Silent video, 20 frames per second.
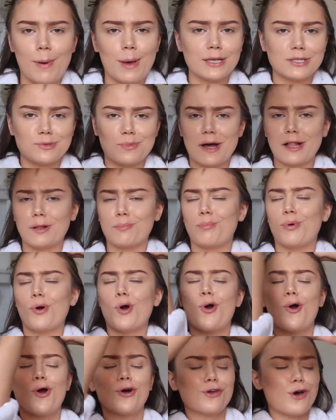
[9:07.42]
May as well
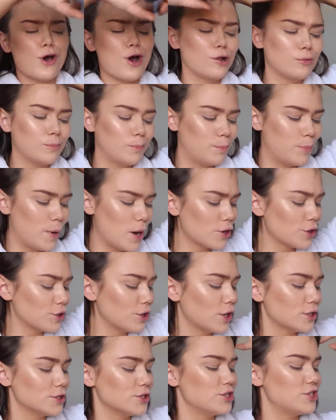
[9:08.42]
pour the whole bottle
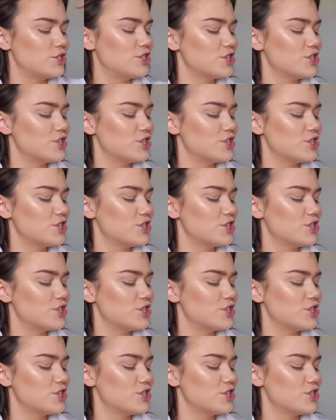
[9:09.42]
on